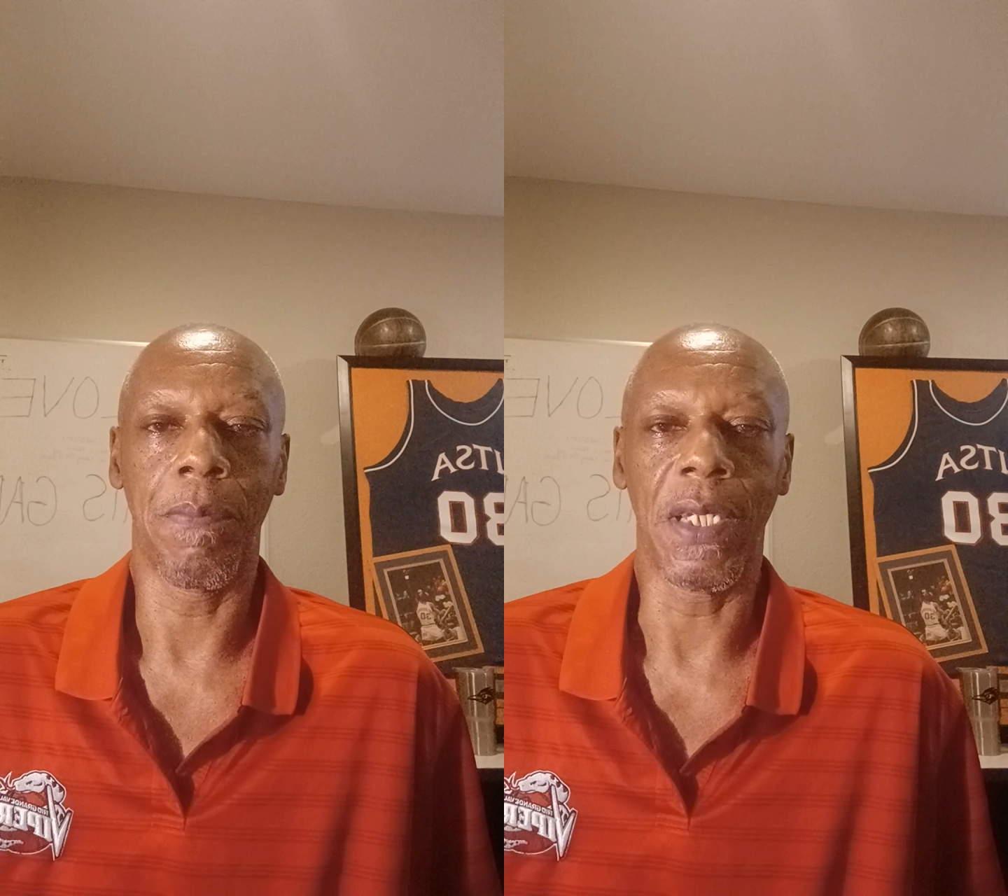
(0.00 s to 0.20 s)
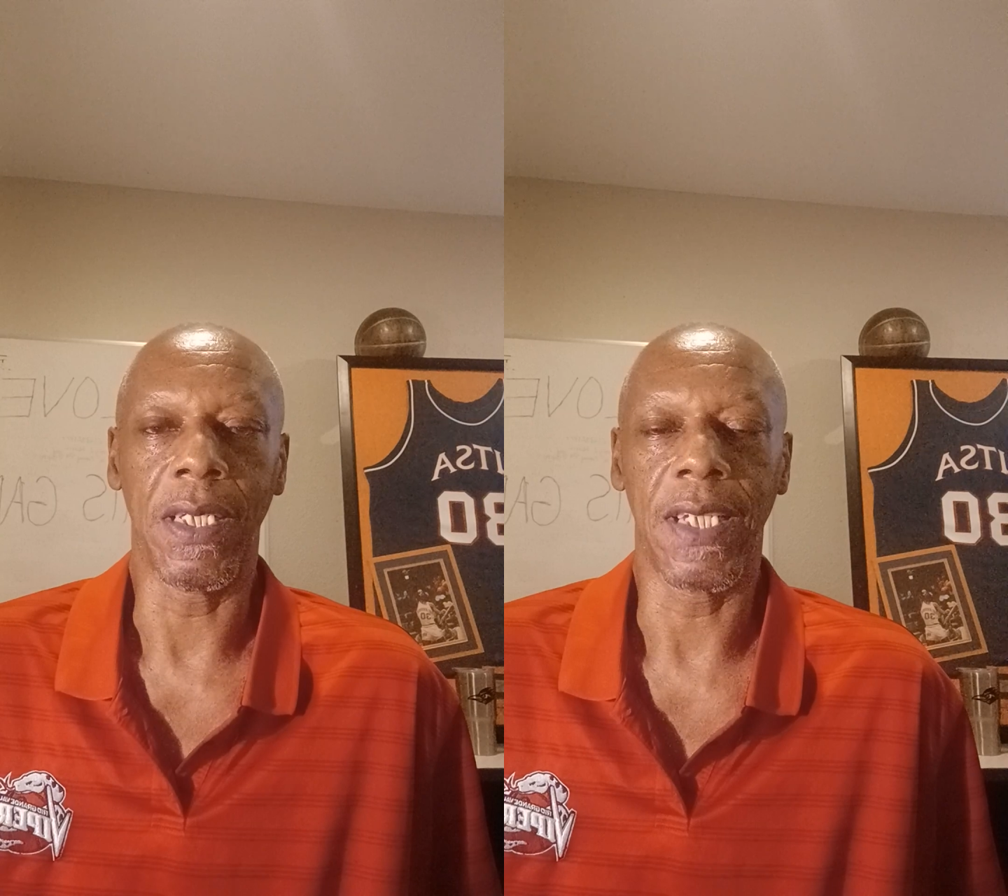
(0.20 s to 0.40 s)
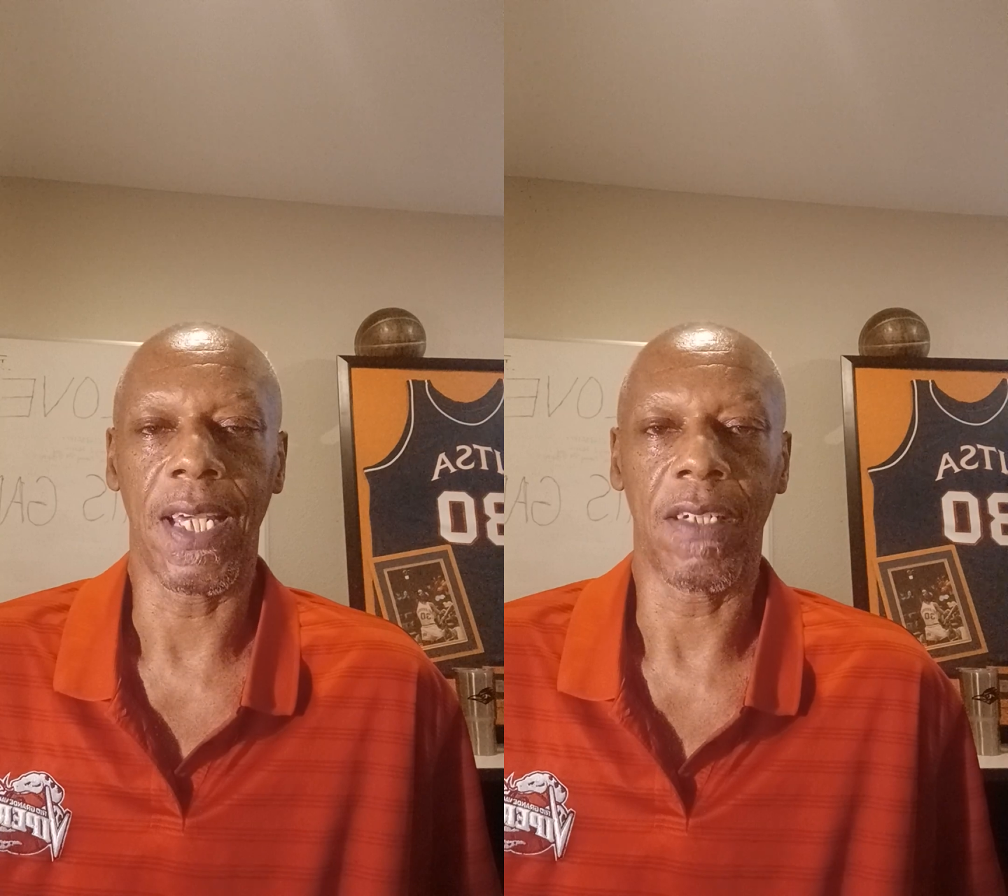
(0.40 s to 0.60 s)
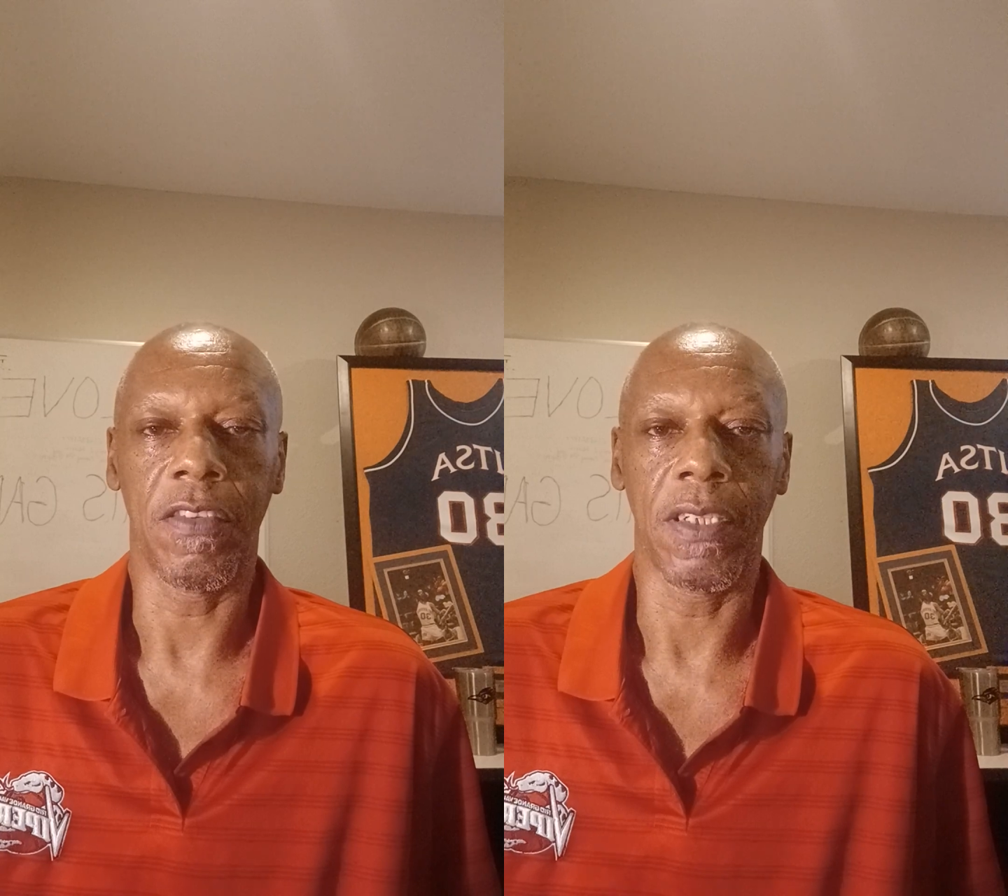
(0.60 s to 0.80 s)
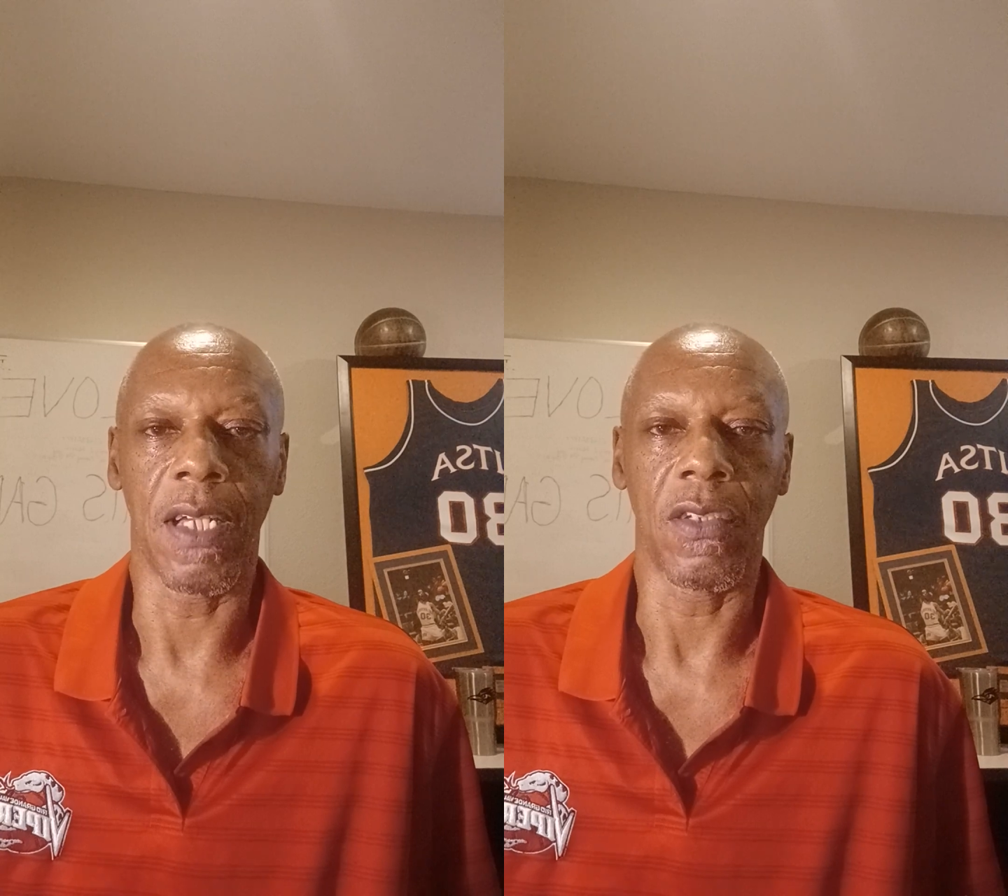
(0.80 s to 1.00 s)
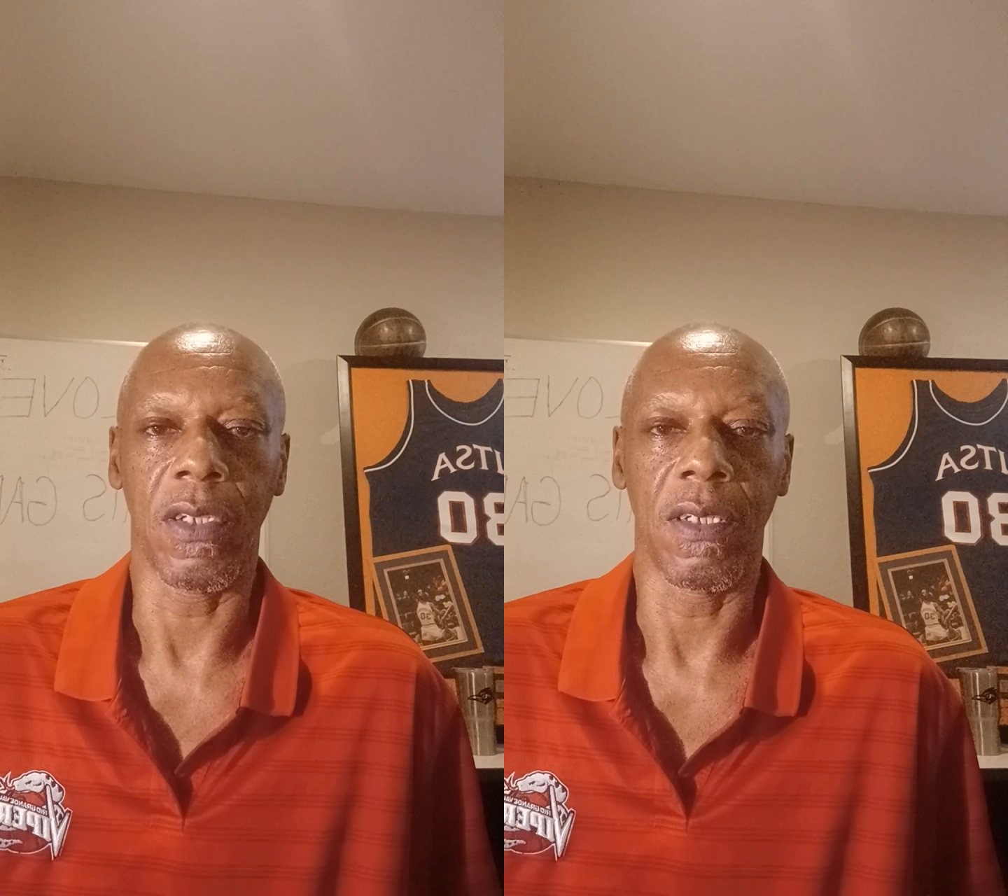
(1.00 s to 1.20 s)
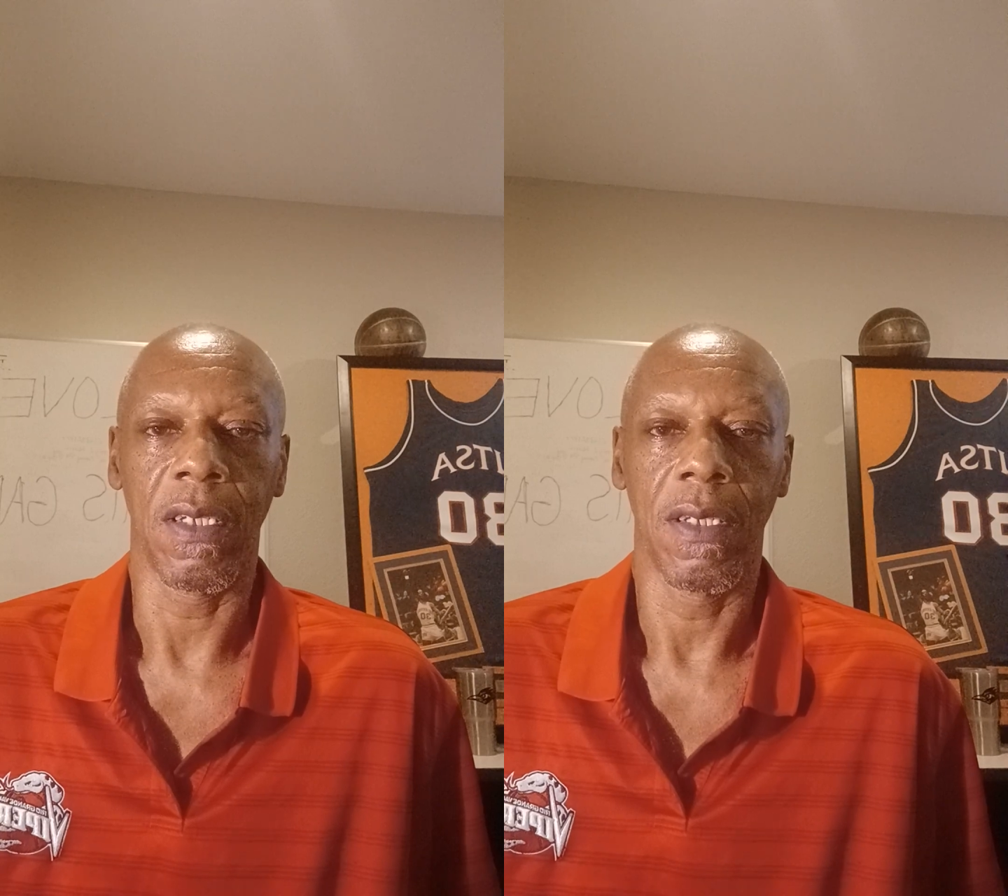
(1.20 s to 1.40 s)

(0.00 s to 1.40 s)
beat down session,